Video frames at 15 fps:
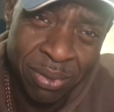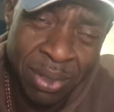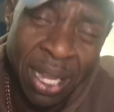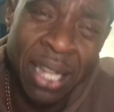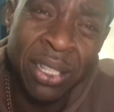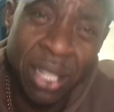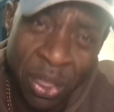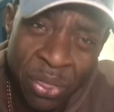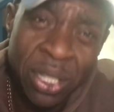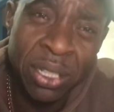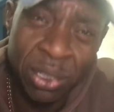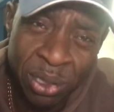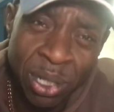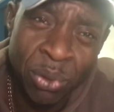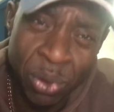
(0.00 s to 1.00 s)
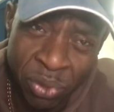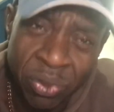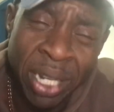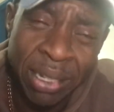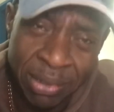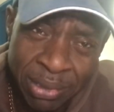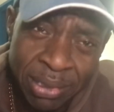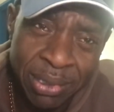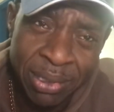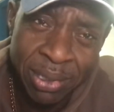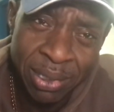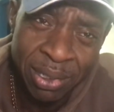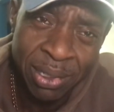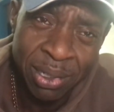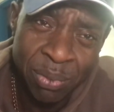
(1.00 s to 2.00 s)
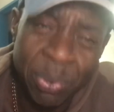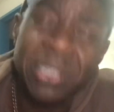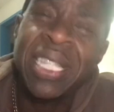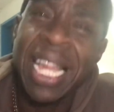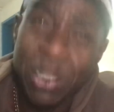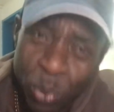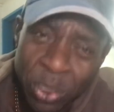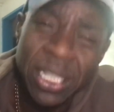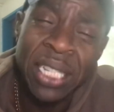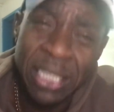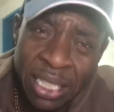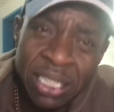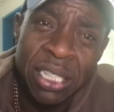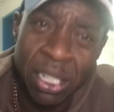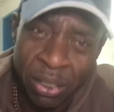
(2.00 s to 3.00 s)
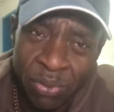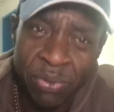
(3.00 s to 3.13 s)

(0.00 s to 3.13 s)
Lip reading: And I think you know the rest. But that's what they deserve.